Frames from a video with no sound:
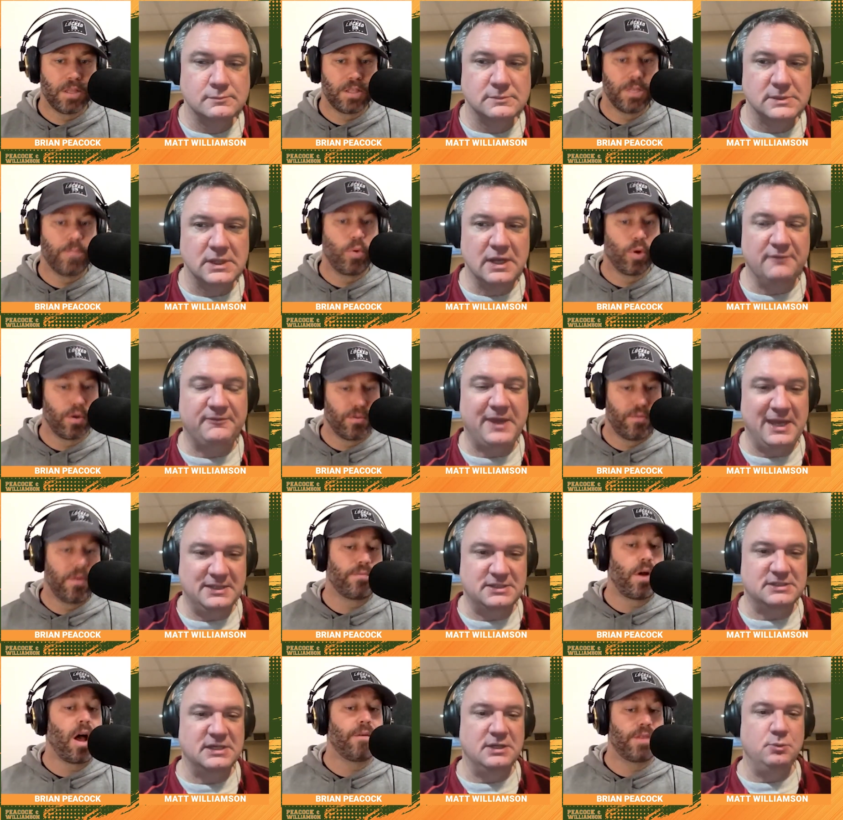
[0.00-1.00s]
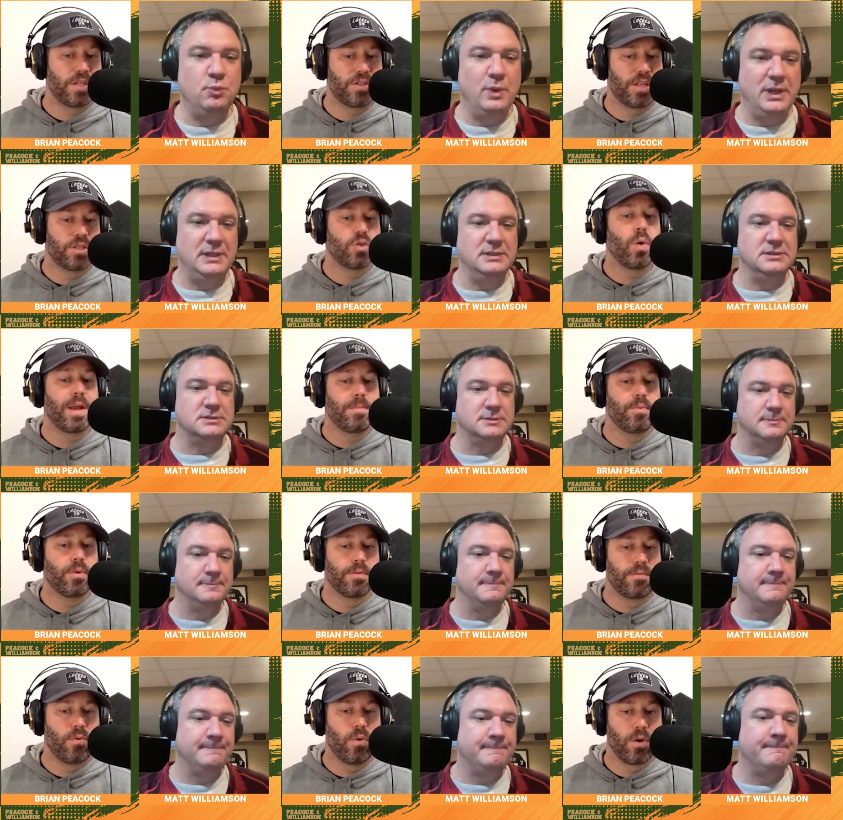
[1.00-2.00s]
Speaker 1: it's important. Obviously, wins. it's quite
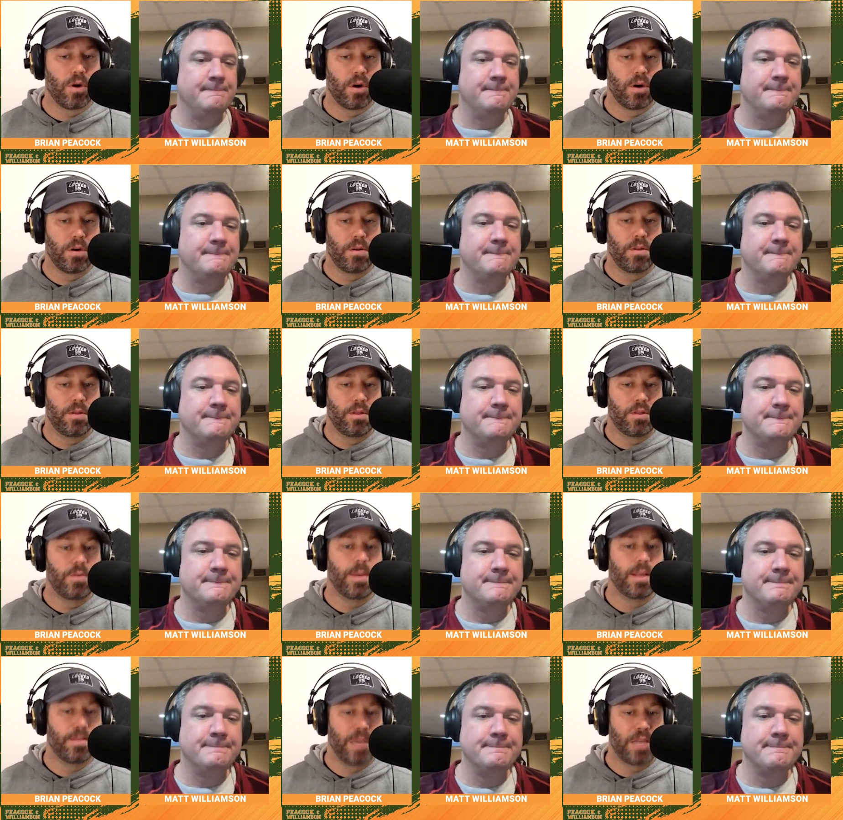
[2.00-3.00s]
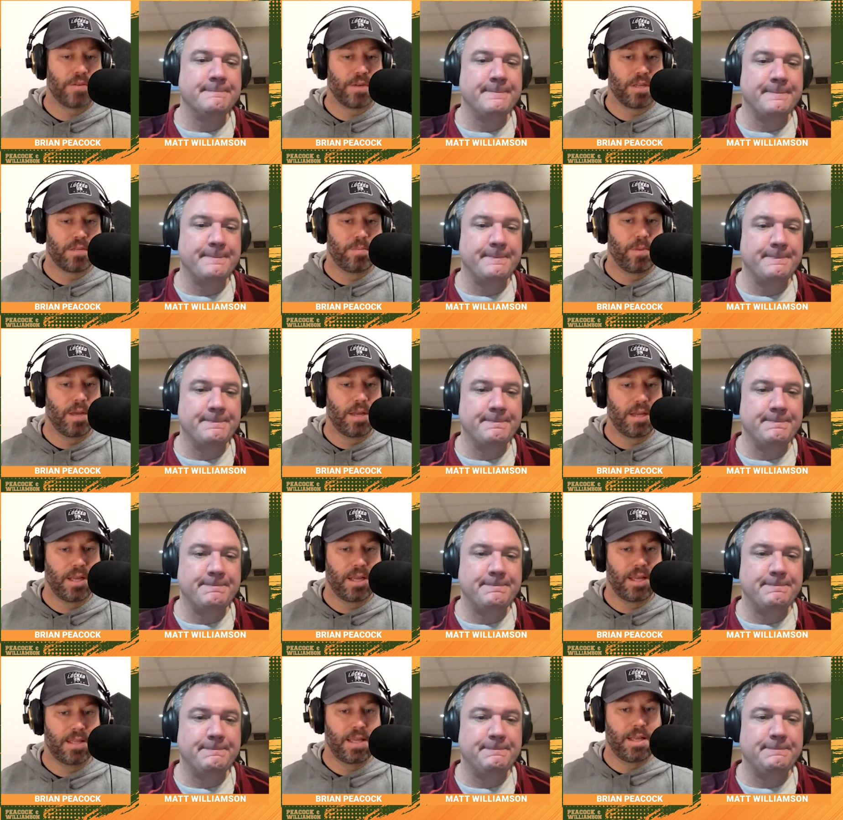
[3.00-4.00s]
important for the New England Patriots, but
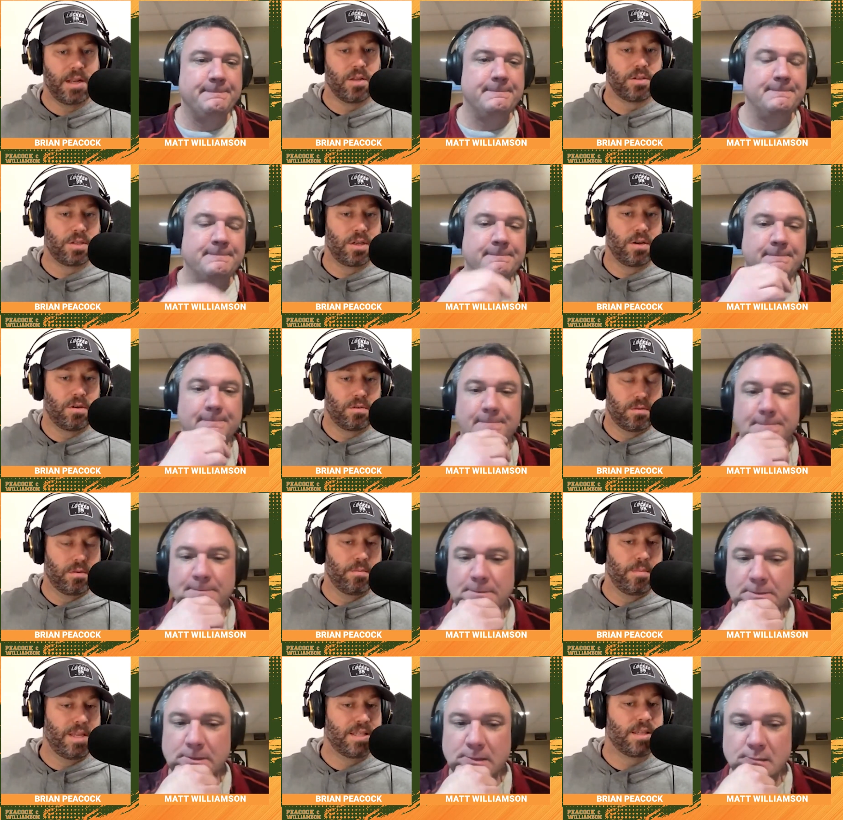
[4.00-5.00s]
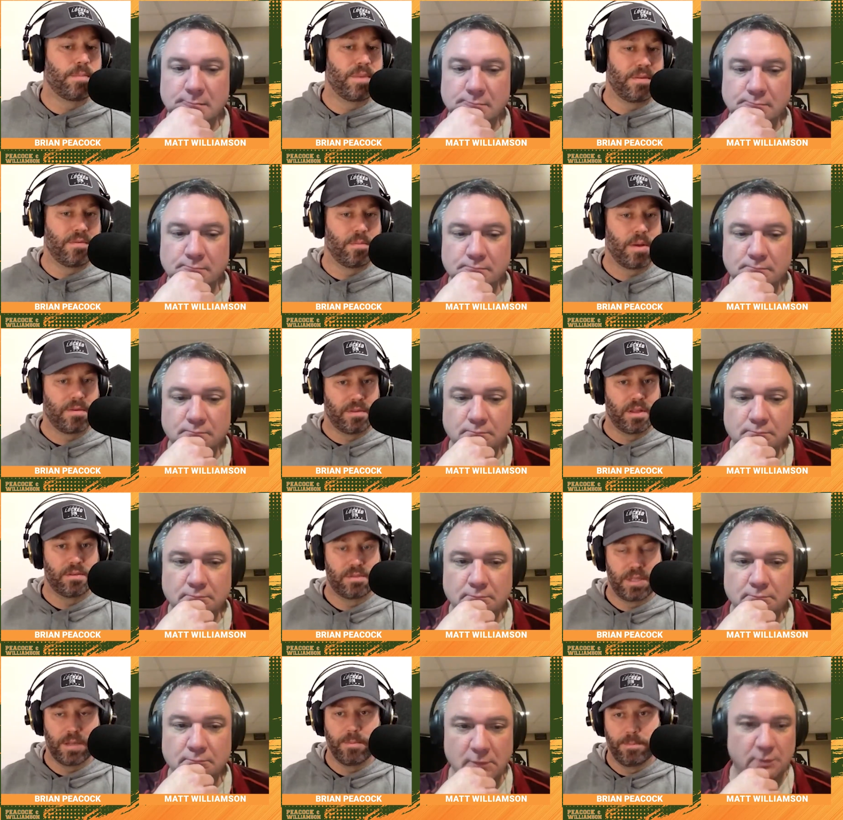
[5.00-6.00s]
it, it also means something for Buffalo
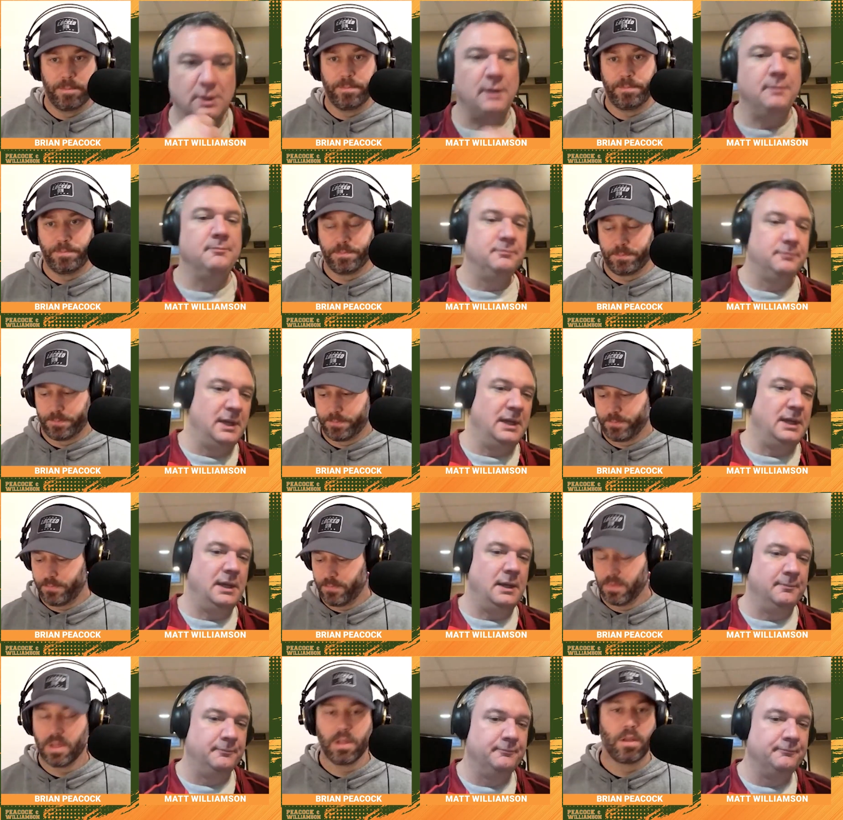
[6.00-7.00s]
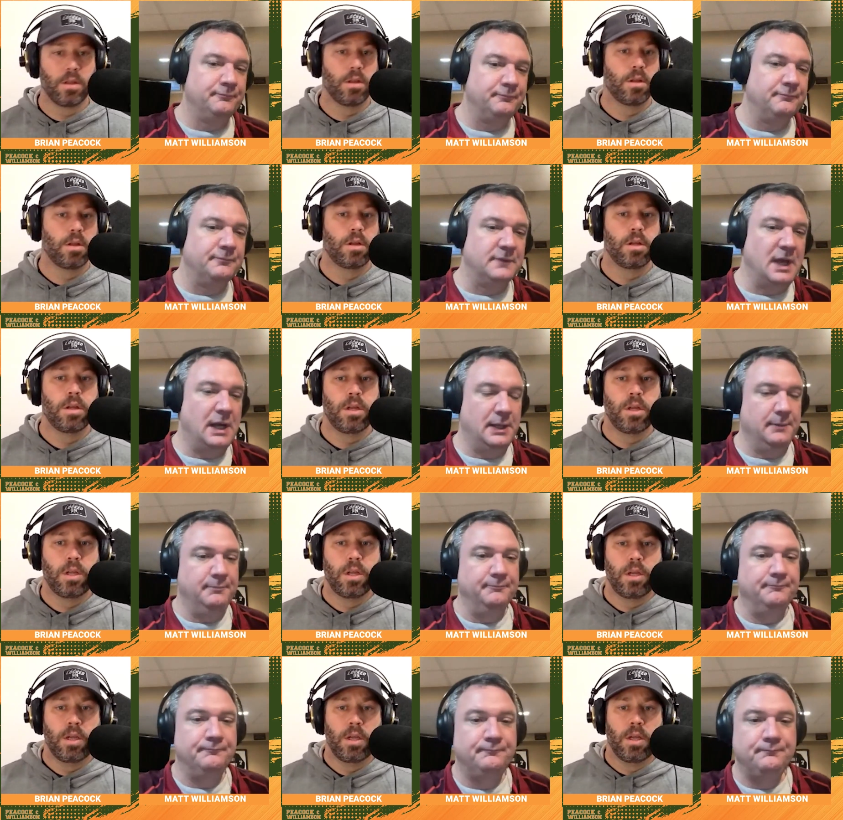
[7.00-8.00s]
still.
Speaker 2: Okay. Yeah, yeah, yeah. Got it.
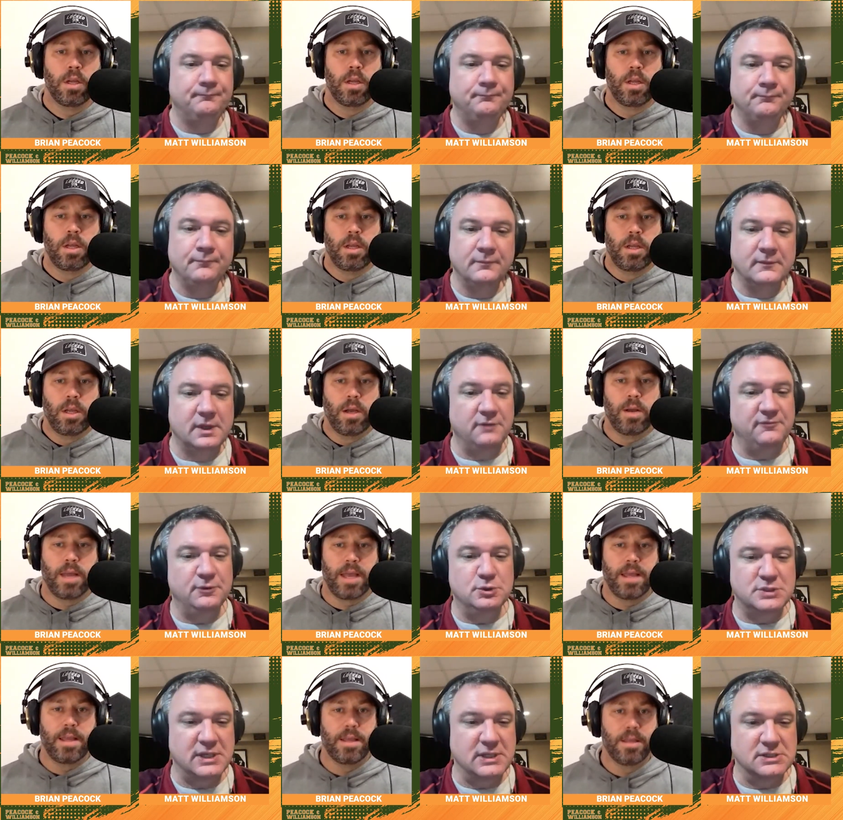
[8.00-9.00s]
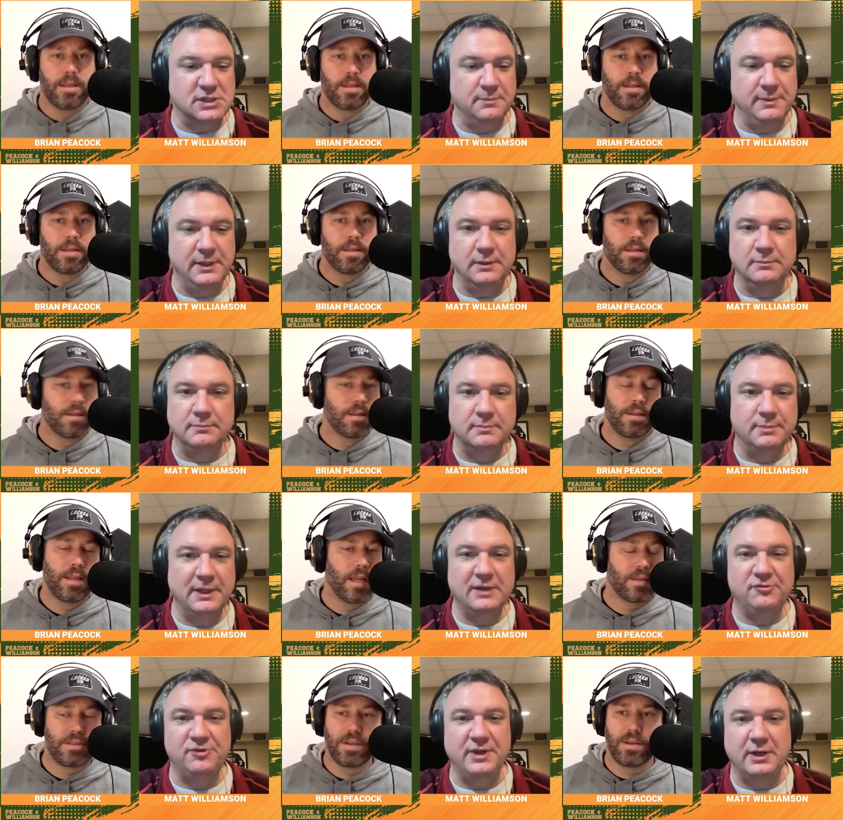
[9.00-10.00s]
Confusing okay. as could be.
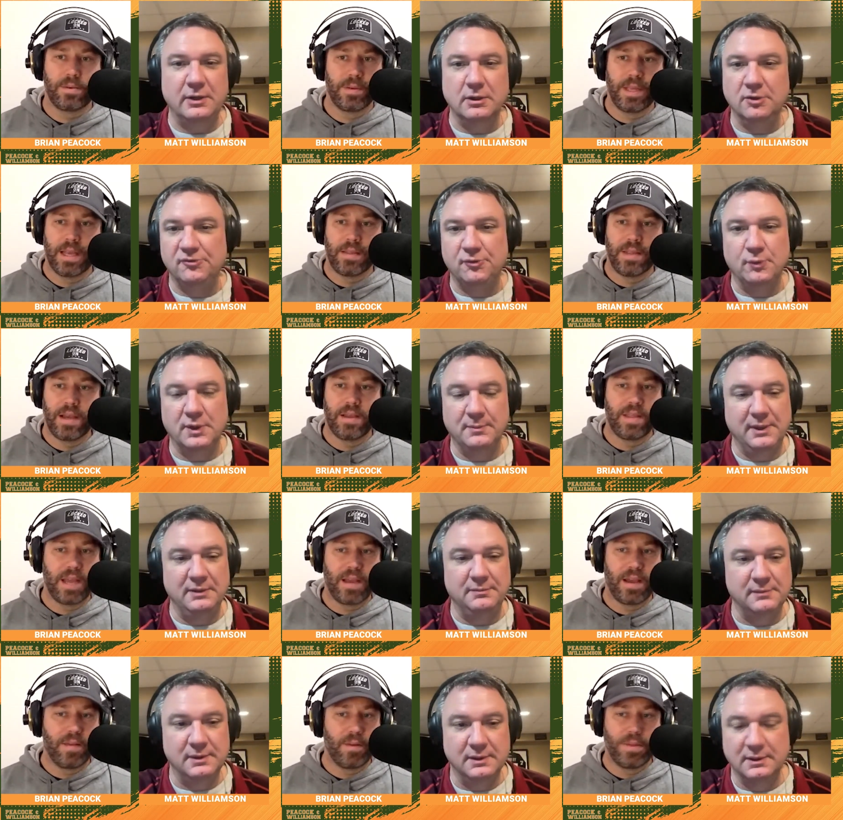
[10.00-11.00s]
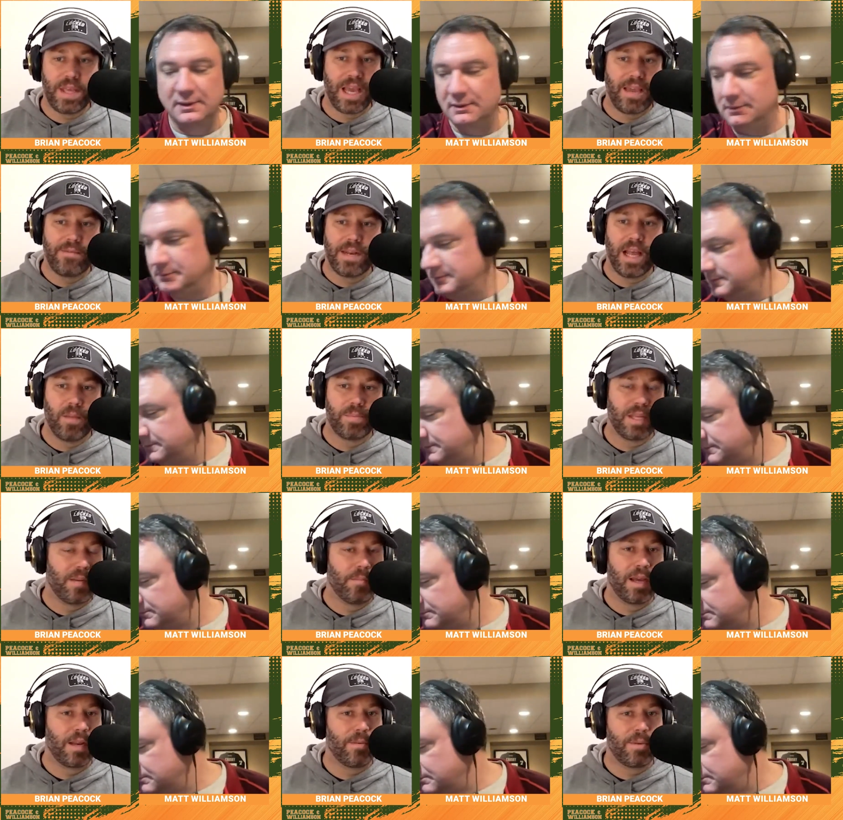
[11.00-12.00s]
Playoff yeah, scenarios yeah, are one. I,
Speaker 1: I, don't think I even helped anybody